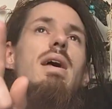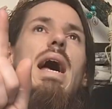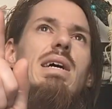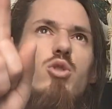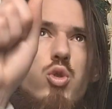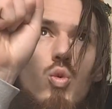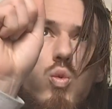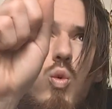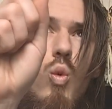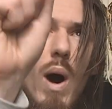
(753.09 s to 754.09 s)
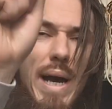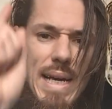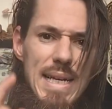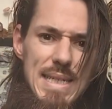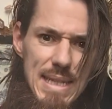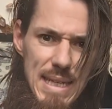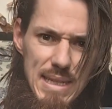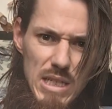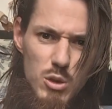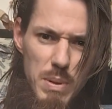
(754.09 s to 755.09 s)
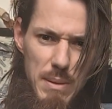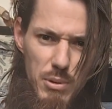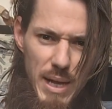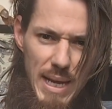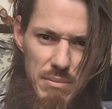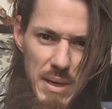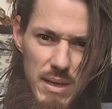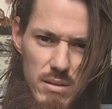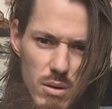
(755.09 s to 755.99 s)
as to why is it that these people hate me?